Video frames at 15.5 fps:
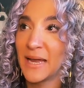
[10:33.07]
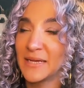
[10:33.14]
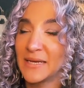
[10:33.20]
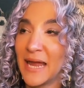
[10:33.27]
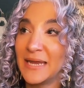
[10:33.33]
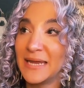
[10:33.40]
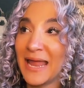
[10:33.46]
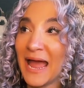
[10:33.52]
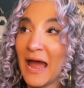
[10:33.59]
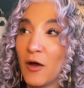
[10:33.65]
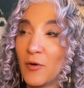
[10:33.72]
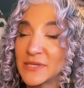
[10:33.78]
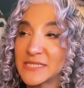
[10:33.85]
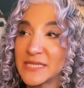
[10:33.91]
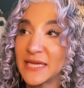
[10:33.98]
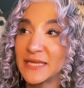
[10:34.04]
And now
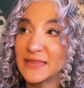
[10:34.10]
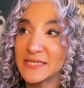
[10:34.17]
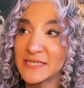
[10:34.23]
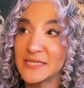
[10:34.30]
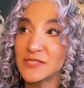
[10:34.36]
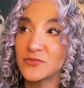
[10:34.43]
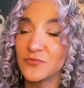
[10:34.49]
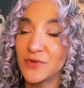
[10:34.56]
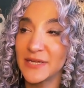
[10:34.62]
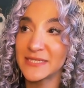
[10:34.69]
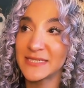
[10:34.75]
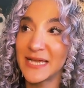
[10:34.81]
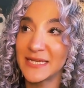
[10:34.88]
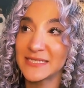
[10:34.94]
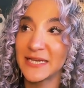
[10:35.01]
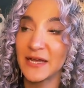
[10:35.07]
it's like, this is the
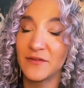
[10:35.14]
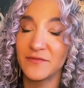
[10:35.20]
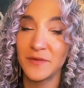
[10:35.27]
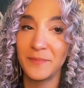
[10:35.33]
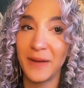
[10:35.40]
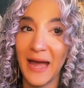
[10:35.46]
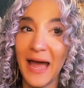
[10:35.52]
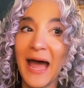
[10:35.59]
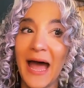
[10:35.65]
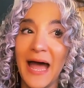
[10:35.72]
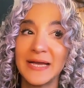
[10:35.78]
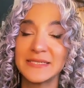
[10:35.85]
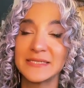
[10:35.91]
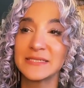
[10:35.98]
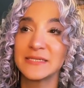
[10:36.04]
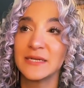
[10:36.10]
reassessing of the
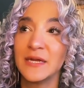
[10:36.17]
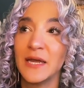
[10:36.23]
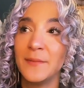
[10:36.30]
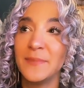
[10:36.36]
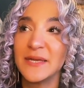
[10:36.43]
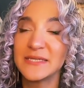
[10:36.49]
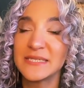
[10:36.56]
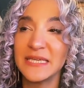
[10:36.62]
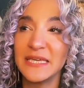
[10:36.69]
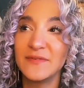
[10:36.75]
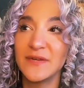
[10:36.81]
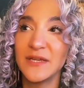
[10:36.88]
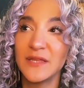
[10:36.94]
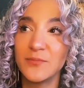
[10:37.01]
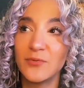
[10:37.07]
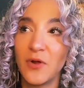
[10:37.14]
past, because
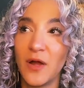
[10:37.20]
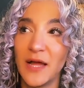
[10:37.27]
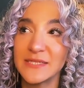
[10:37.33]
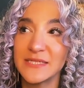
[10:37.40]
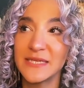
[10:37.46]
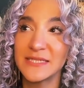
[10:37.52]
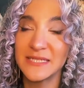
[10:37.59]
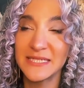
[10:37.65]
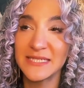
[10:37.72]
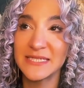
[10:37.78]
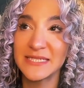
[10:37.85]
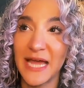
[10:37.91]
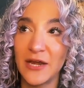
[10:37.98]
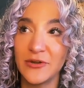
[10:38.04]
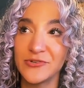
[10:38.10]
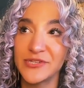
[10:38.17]
even in the process, this
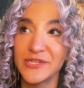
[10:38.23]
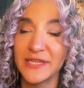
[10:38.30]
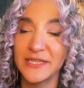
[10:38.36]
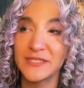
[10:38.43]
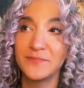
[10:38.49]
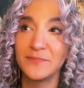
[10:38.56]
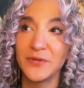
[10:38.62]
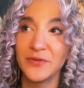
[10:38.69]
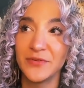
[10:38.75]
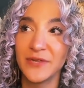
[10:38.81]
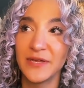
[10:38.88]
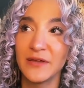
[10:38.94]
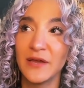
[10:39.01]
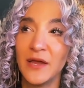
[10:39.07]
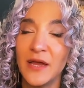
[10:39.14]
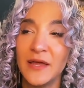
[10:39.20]
is energy that is
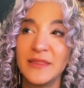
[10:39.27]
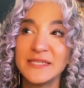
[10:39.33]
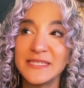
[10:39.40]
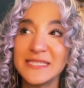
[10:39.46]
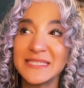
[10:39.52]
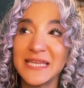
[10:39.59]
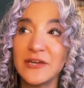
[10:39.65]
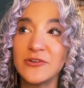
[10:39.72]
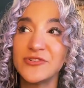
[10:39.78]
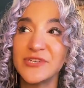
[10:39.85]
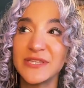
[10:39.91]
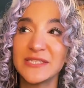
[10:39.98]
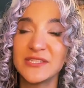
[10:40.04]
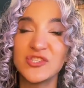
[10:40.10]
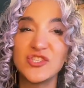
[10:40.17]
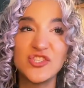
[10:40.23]
building, this is energy
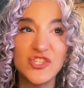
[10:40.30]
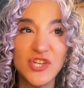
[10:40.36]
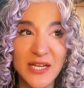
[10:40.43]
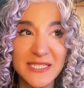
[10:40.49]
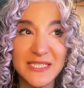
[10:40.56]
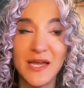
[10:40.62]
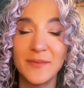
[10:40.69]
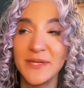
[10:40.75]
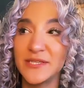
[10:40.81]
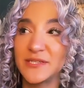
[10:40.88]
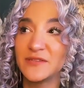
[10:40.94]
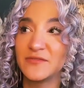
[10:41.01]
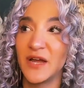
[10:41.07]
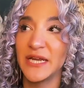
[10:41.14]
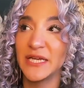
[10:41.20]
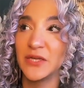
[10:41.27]
that's just come into
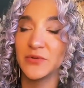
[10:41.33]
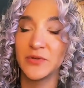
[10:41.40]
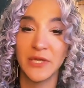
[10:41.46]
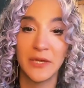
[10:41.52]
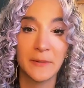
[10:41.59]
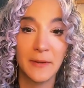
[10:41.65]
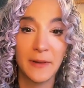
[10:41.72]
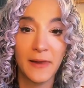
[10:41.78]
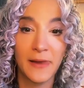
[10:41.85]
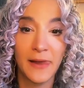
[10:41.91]
divine union.